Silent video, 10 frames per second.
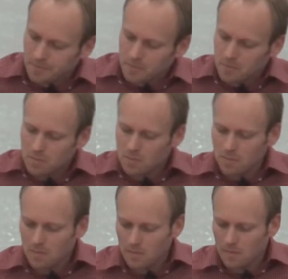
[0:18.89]

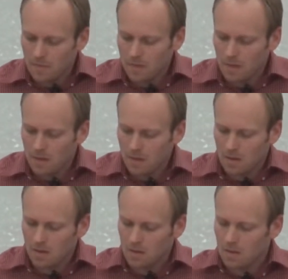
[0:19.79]

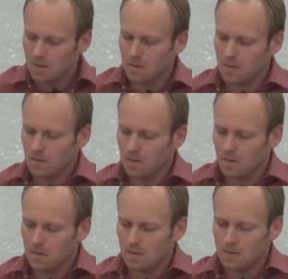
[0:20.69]

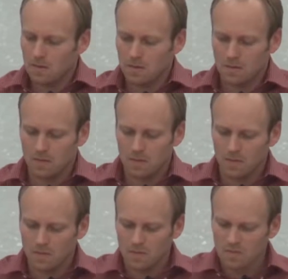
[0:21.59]

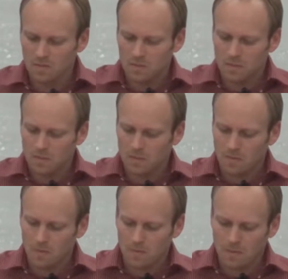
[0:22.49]

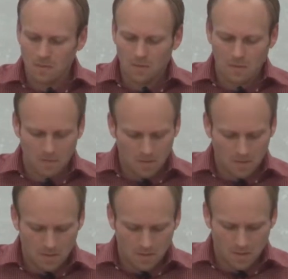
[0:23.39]

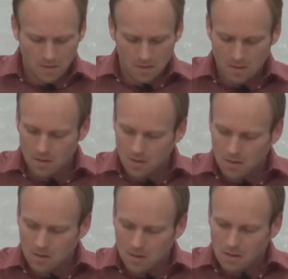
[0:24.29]
(silence)